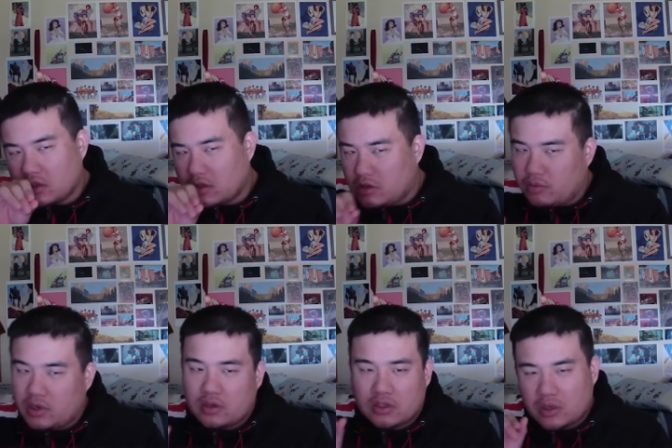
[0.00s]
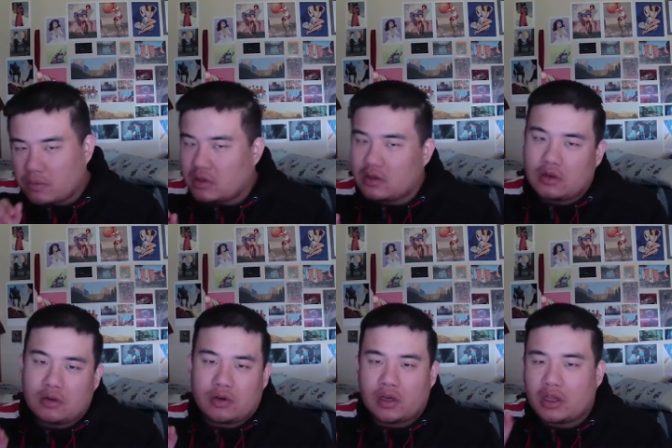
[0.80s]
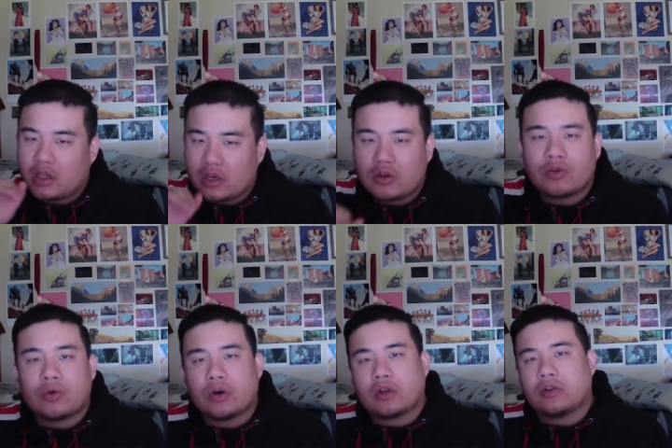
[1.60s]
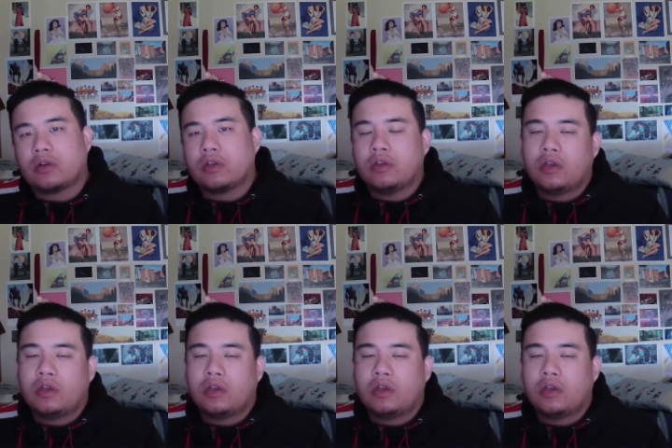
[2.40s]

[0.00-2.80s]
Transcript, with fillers: a little bit of something, right? And then it'll work, right?